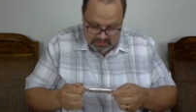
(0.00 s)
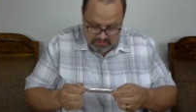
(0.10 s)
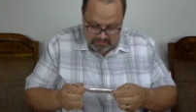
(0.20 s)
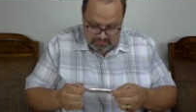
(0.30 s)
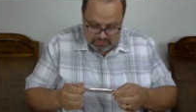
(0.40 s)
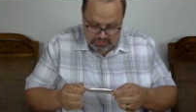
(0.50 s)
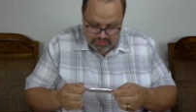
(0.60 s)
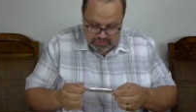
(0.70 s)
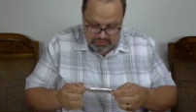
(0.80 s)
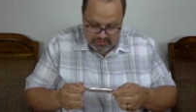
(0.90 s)

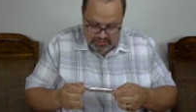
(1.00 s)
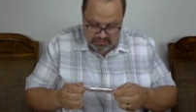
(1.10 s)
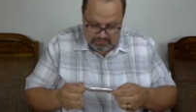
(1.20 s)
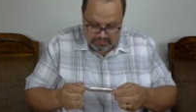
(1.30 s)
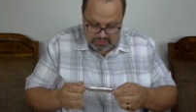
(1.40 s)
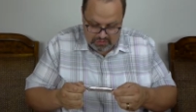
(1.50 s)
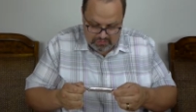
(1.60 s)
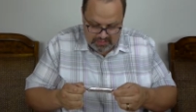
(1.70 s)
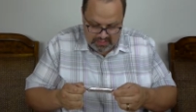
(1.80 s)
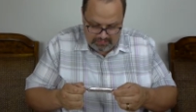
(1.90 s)
Butoni,
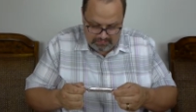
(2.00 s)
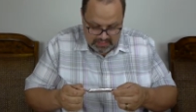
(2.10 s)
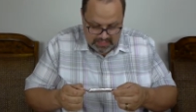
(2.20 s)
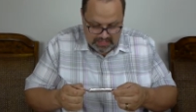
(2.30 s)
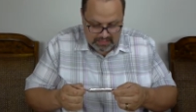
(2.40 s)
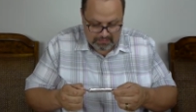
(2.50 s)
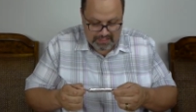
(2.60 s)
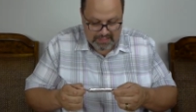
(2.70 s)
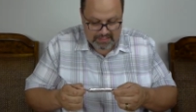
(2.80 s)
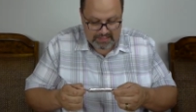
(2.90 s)
Boutoni
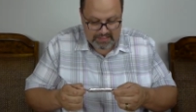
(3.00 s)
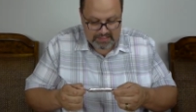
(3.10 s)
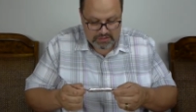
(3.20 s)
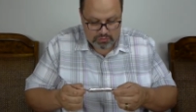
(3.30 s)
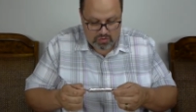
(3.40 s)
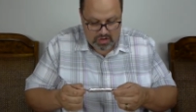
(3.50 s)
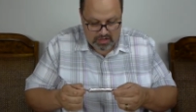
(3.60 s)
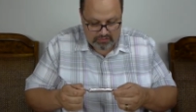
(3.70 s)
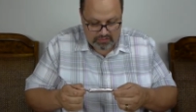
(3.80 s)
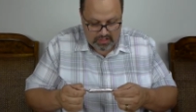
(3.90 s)
Almond de
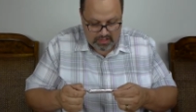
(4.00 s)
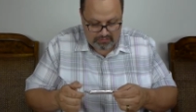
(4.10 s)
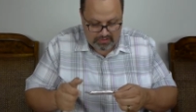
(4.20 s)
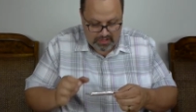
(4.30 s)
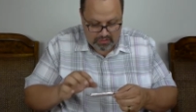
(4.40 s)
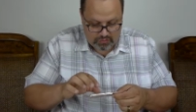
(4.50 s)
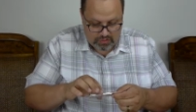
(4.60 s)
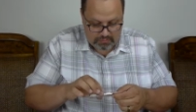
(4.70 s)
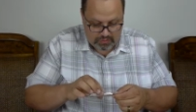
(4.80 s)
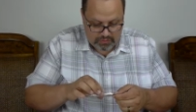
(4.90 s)
Suave Cafe
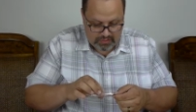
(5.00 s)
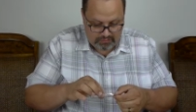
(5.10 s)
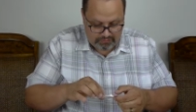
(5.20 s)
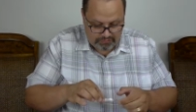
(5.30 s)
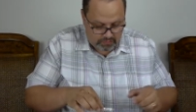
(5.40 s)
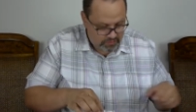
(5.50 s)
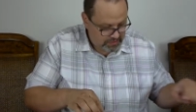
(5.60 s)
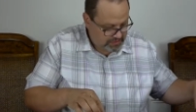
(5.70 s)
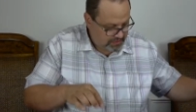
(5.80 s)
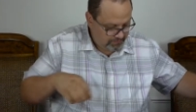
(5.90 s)
Aroma
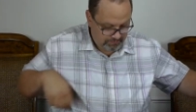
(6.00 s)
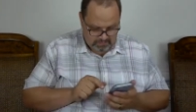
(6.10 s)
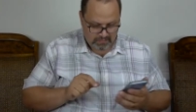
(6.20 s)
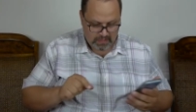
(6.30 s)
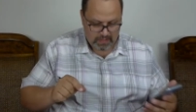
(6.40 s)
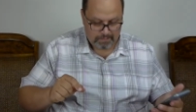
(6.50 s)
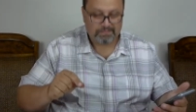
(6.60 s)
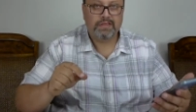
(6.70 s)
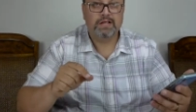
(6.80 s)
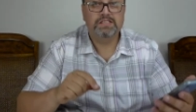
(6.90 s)
Reinforced.
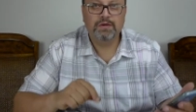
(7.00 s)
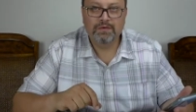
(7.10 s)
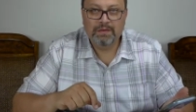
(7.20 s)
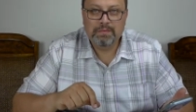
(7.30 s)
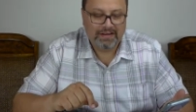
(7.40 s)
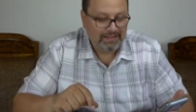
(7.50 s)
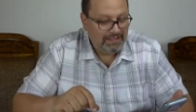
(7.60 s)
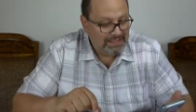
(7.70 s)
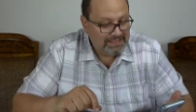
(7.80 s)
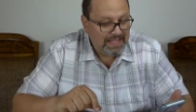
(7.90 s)
So apparently
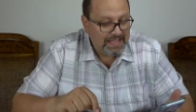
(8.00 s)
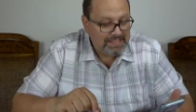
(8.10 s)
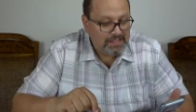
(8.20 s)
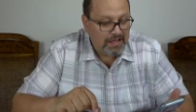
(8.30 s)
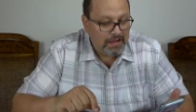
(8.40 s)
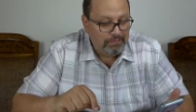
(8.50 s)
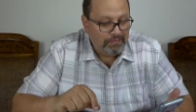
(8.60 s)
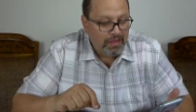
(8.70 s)
this says uh,